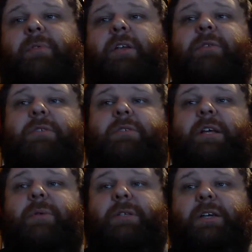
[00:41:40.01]
of videos and
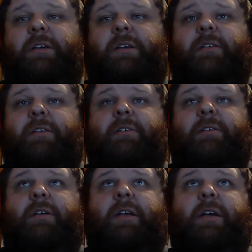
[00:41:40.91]
that was it.
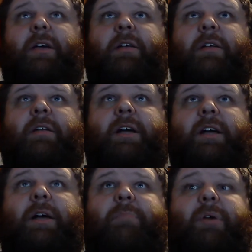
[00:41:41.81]
And I
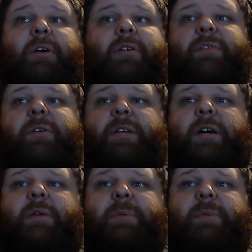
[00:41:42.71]
got burned a few
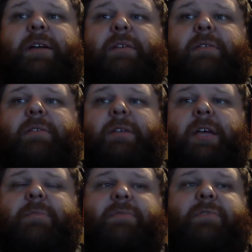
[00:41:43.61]
times buying
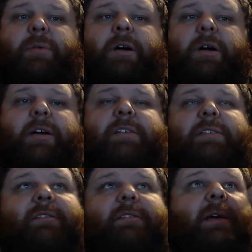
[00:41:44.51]
games at full
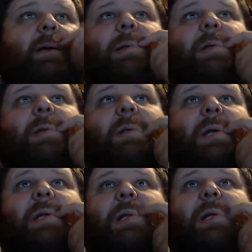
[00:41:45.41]
price, and
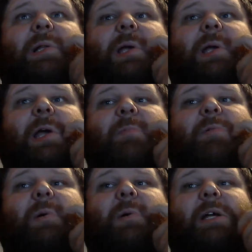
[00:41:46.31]
I didn't like the game,
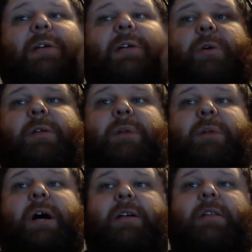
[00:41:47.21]
so I quit
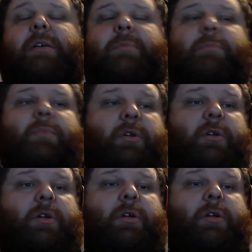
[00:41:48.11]
buying them.
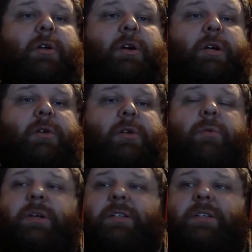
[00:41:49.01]
I quit
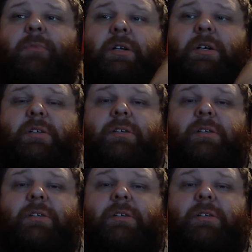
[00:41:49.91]
wasting money.